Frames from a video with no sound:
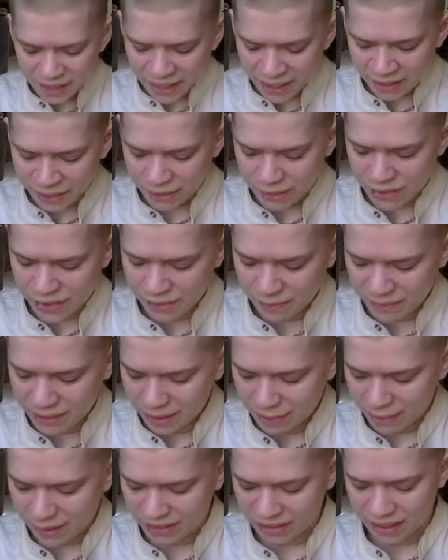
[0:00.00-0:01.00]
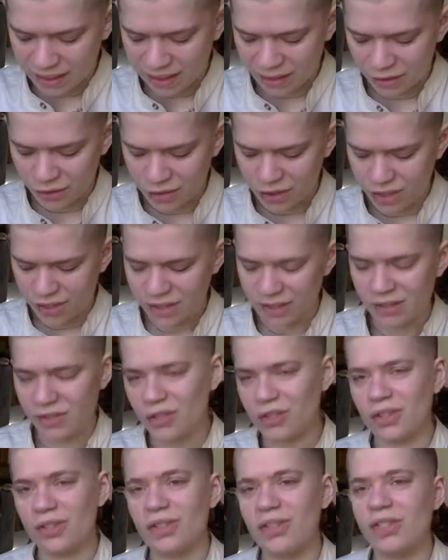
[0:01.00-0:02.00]
And there's something about that energy that is
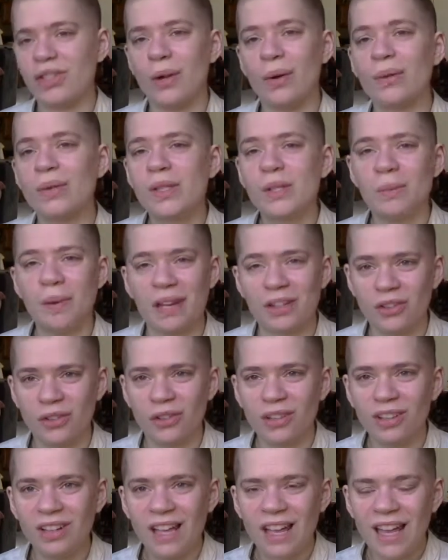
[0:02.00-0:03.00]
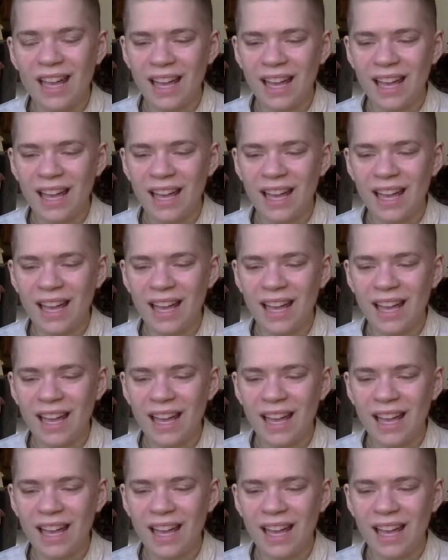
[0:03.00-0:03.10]
just so special.